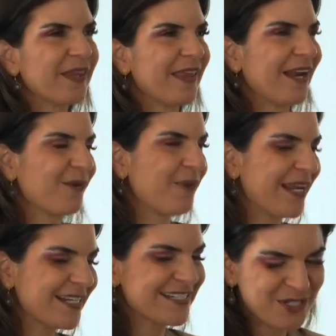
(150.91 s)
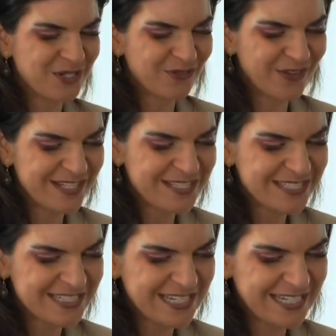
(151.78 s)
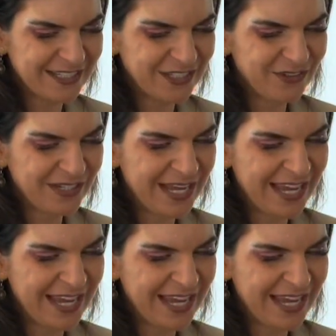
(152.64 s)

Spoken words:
and then I went to university in the UK.